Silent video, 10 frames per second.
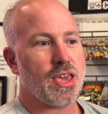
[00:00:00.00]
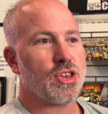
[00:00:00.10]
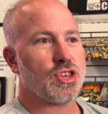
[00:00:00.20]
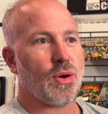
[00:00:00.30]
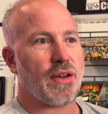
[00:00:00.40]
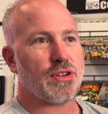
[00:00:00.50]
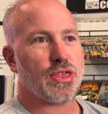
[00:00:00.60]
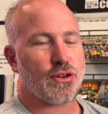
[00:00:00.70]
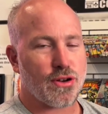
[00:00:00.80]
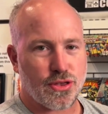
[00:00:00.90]
So every
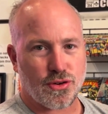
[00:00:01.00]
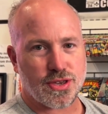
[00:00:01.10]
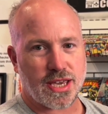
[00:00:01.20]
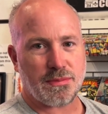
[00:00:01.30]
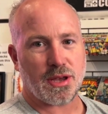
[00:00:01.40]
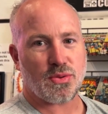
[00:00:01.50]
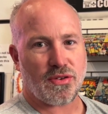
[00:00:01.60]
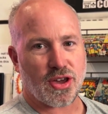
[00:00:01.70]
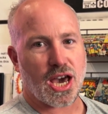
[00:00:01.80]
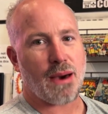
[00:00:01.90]
third Thursday of the month, we have
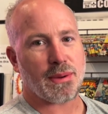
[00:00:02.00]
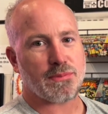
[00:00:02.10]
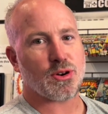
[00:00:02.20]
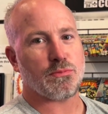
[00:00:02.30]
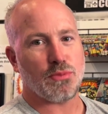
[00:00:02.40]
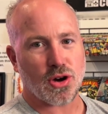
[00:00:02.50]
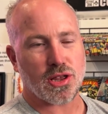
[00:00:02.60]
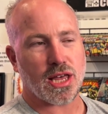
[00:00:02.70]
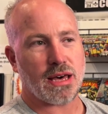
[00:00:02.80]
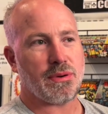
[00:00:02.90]
the comic book book
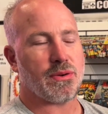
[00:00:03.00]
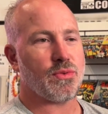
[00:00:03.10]
club,